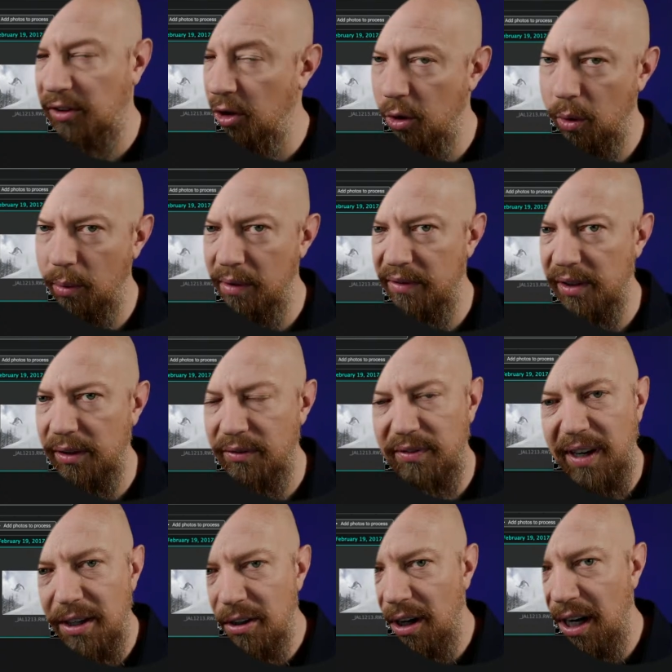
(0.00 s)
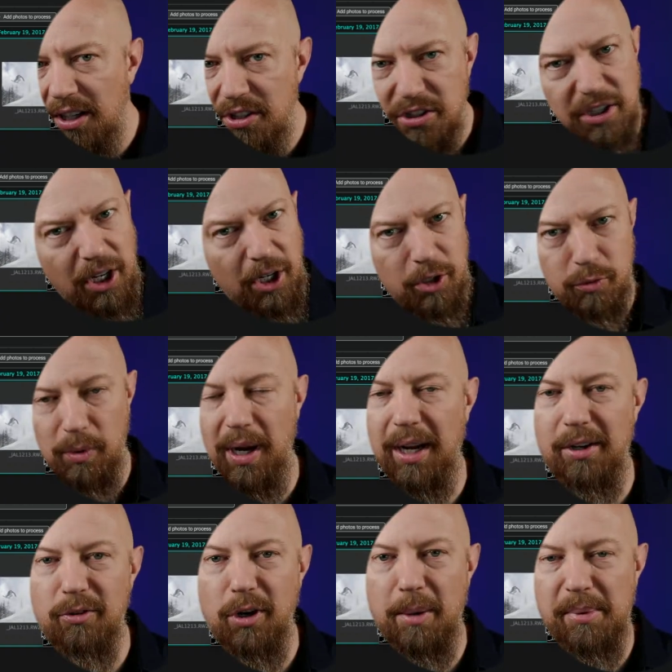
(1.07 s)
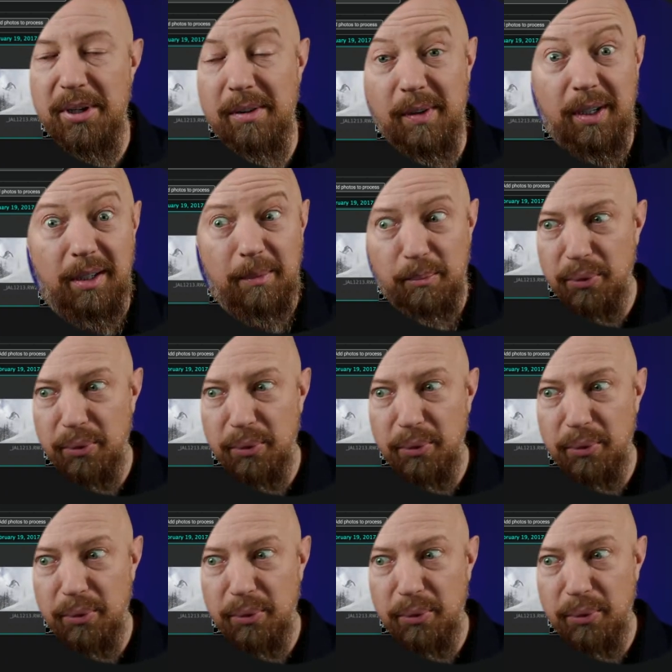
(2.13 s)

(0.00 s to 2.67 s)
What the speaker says: to do a reveal in Finder. I just drag and drop it over.